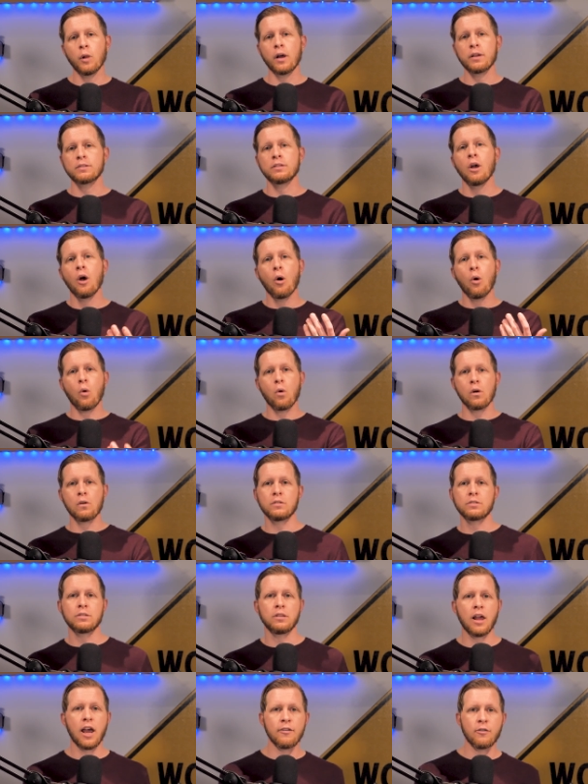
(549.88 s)
Plus,
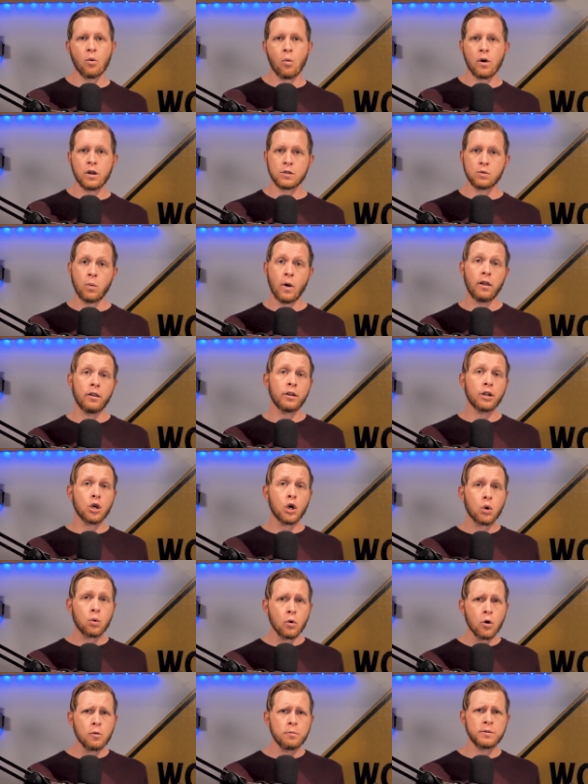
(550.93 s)
oral saliva works well in a
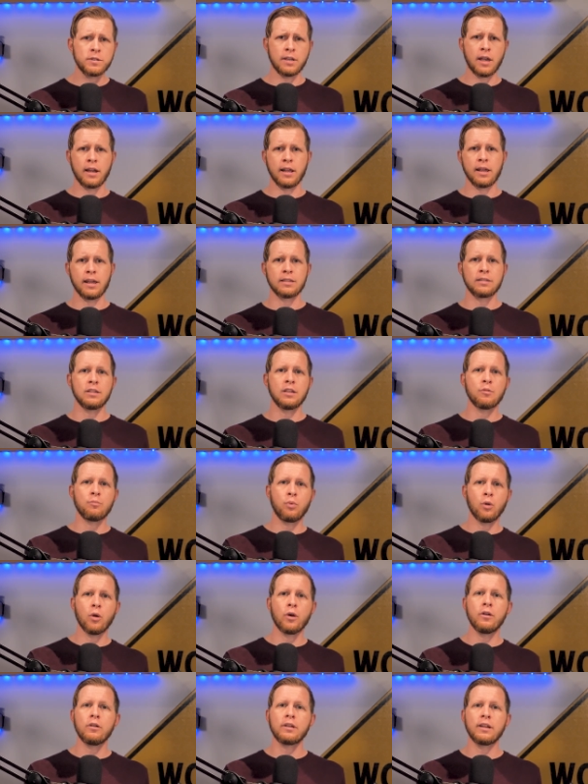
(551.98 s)
group setting, as the
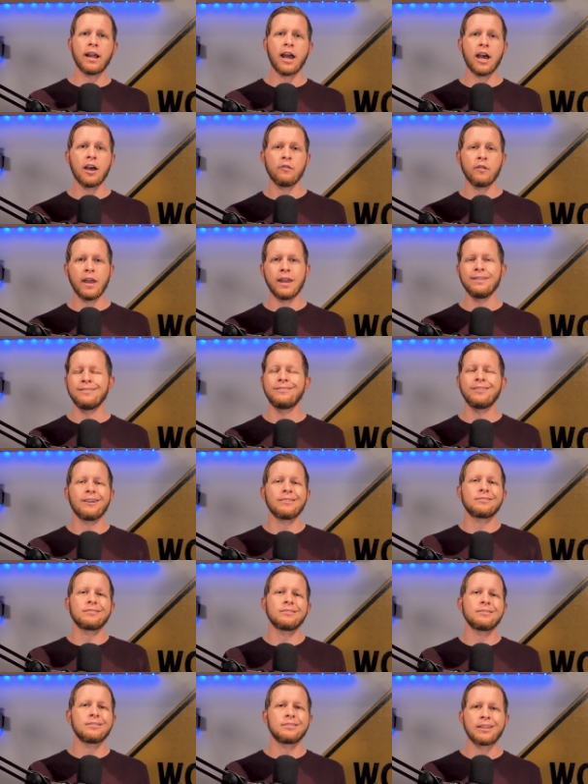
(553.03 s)
employer can have a
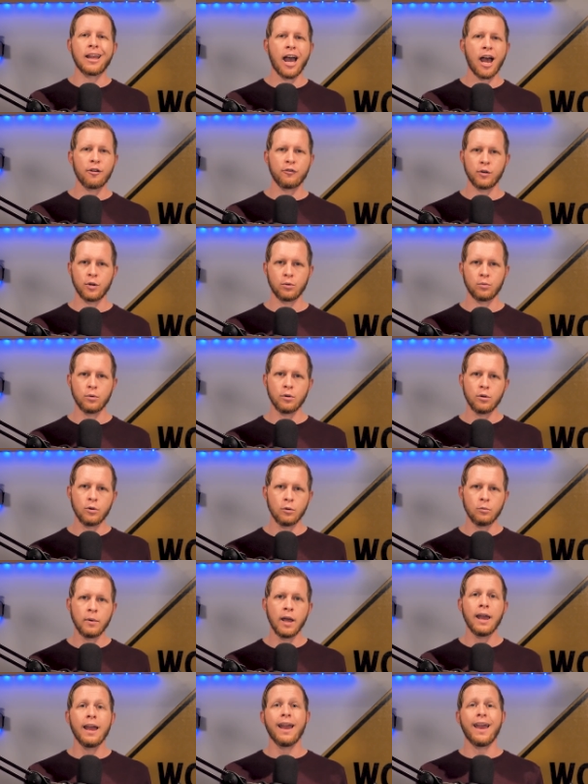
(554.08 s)
dozen staff in a
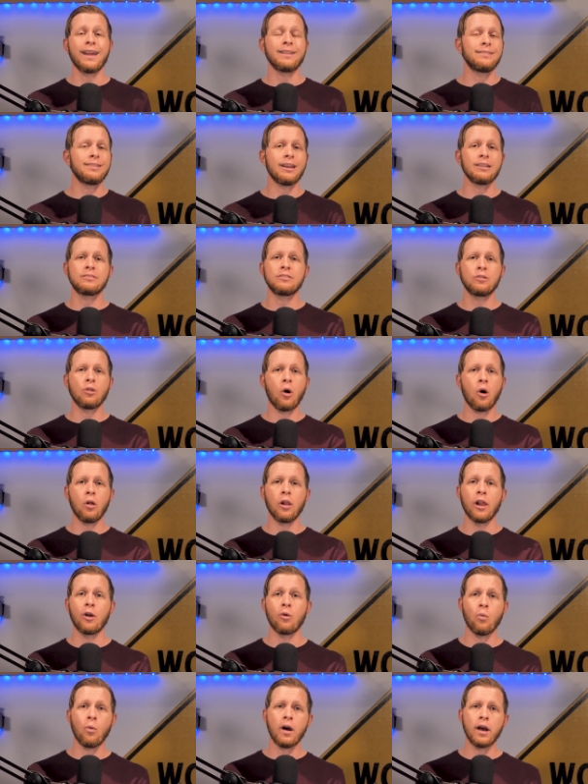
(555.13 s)
room and test it
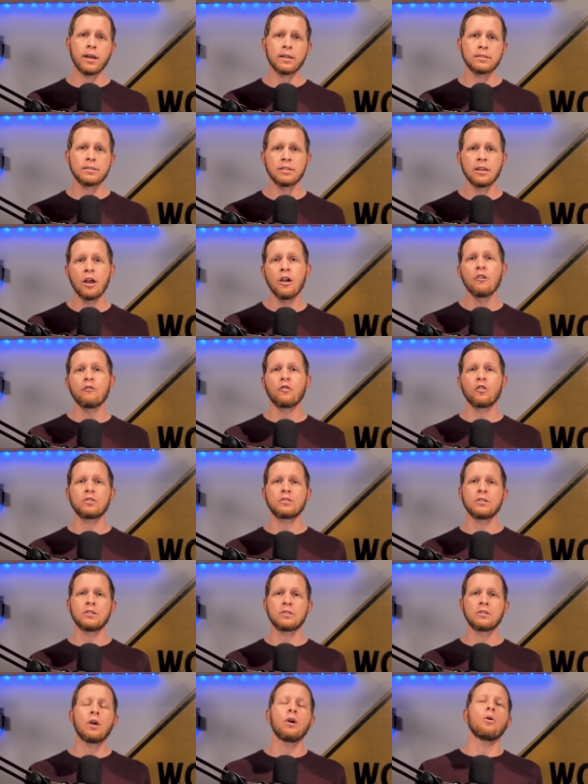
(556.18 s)
all at once
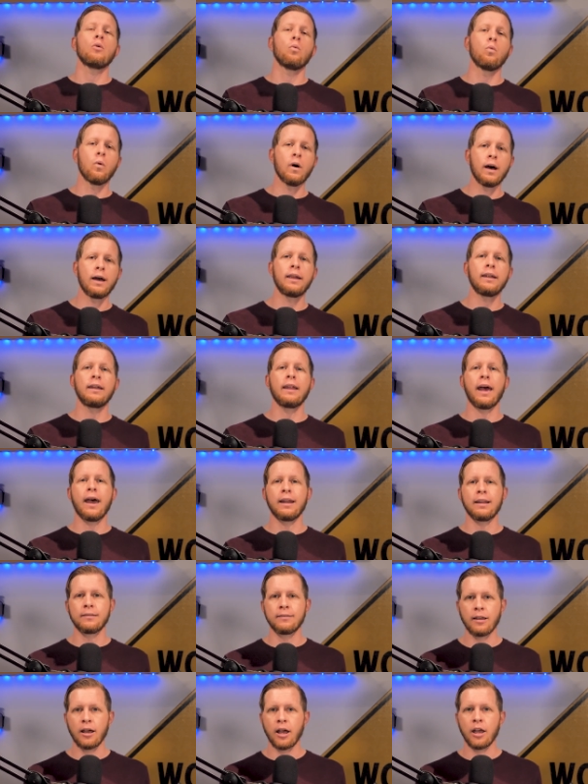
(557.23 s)
versus one
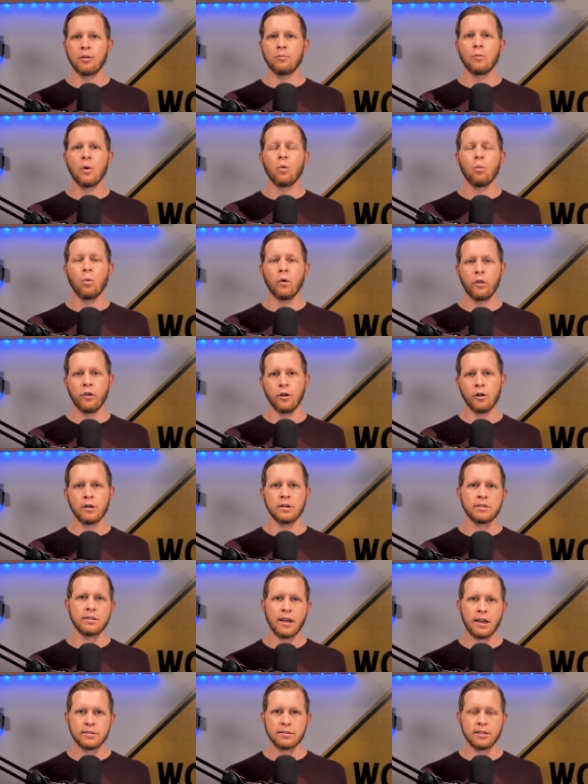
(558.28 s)
at a time with
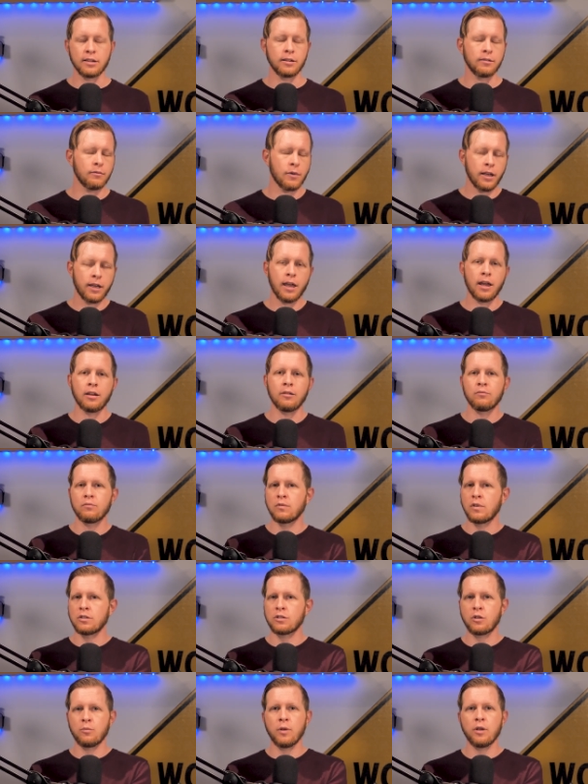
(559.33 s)
urine testing. Again,
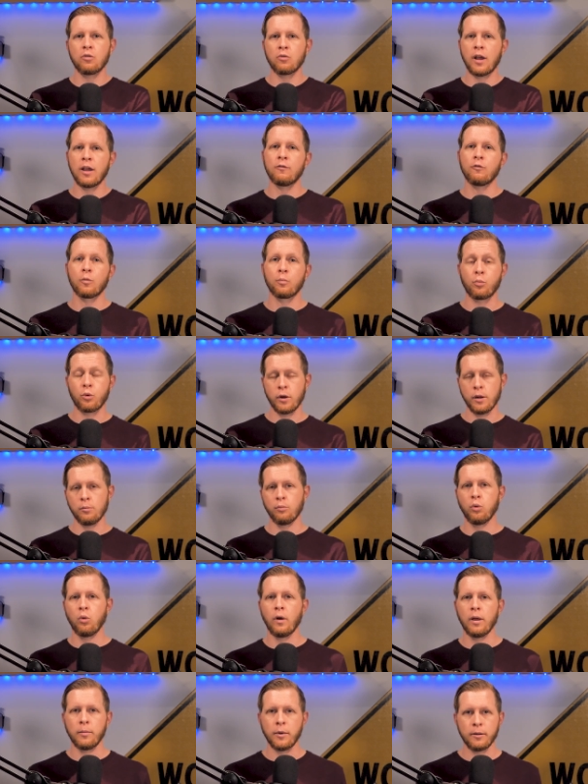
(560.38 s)
this could be great for
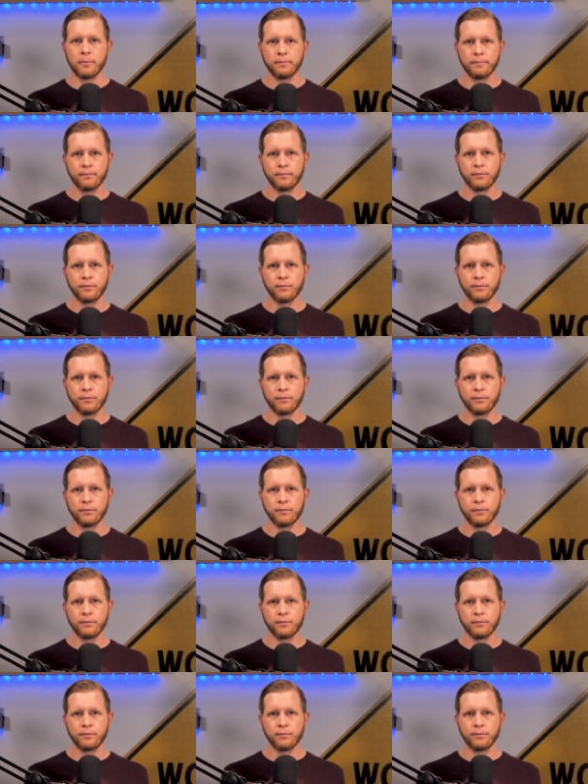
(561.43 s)
pre-employment.